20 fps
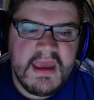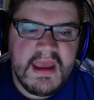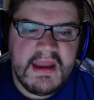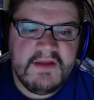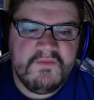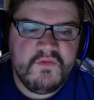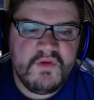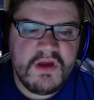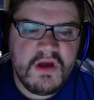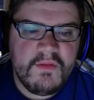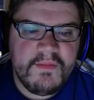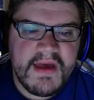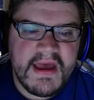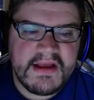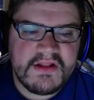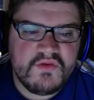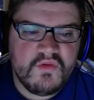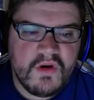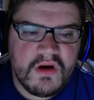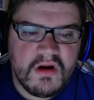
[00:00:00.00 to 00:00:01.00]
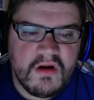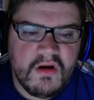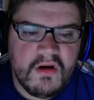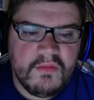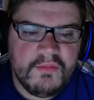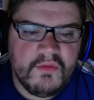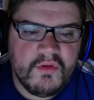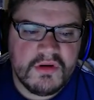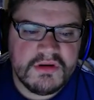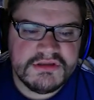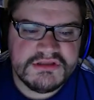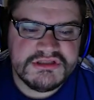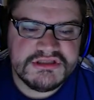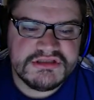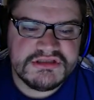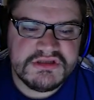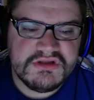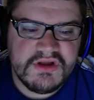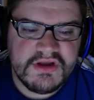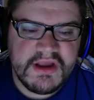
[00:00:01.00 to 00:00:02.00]
And if we go back to our all board and
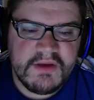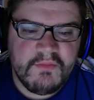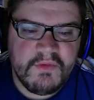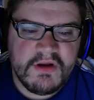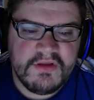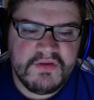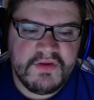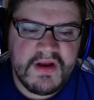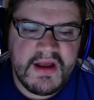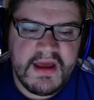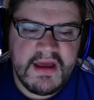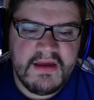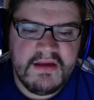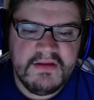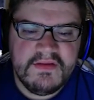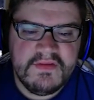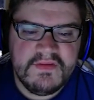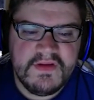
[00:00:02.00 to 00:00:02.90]
just look at where they're at,